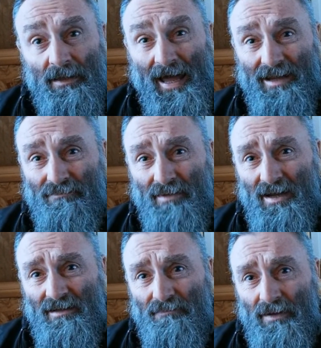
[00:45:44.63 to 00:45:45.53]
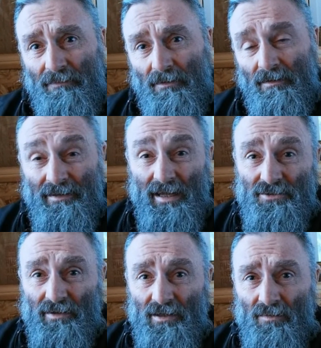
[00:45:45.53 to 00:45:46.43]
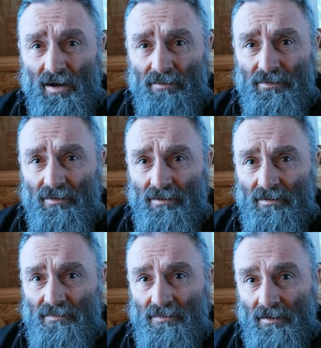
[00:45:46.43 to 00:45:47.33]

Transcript: like-minded people. That's really why I'm doing this.